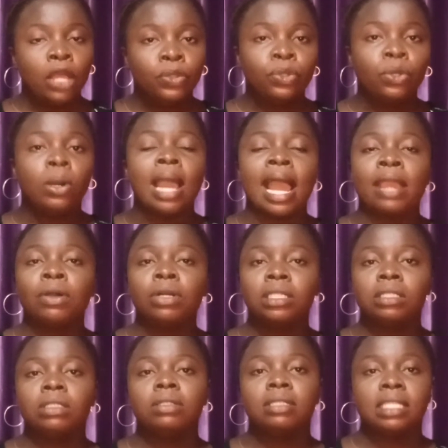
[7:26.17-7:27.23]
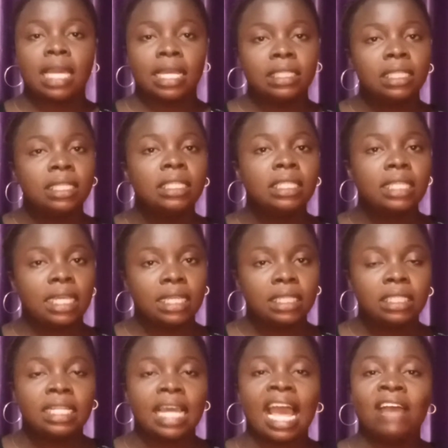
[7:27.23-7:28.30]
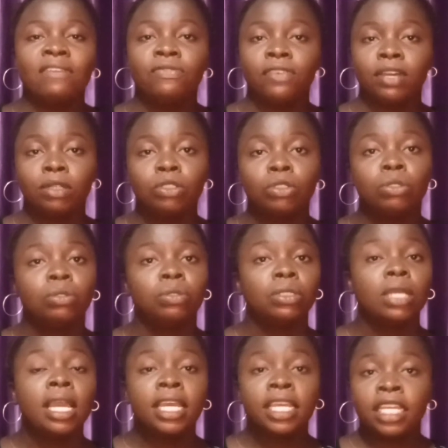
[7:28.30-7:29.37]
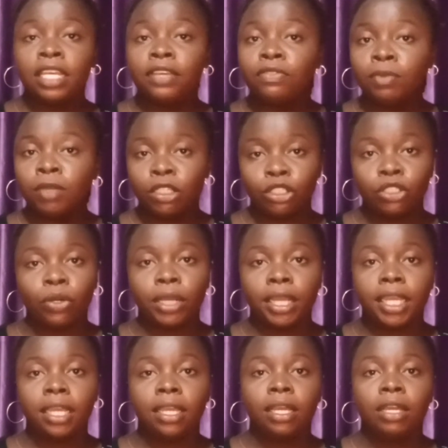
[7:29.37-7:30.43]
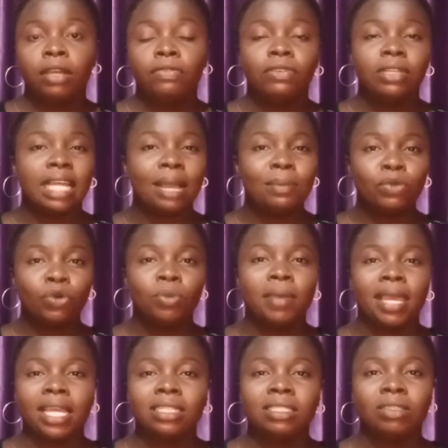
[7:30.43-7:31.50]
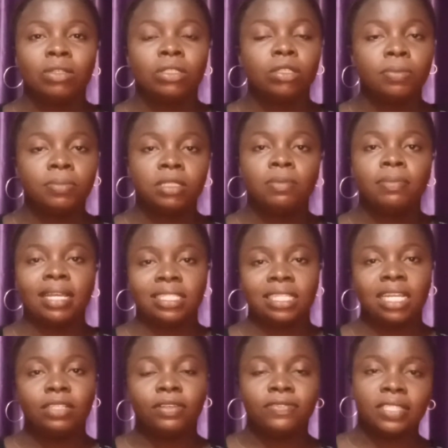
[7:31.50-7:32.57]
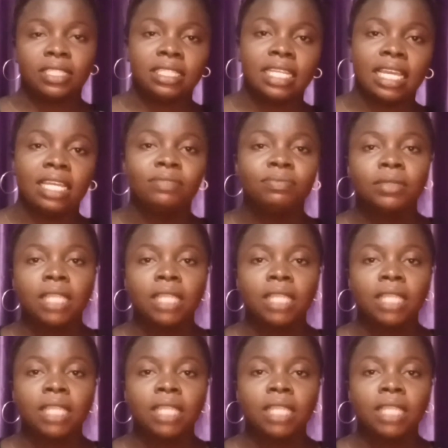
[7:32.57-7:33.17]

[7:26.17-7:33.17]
Though I got into certain things that I felt could give me joy for that moment or something, but at the end of the day,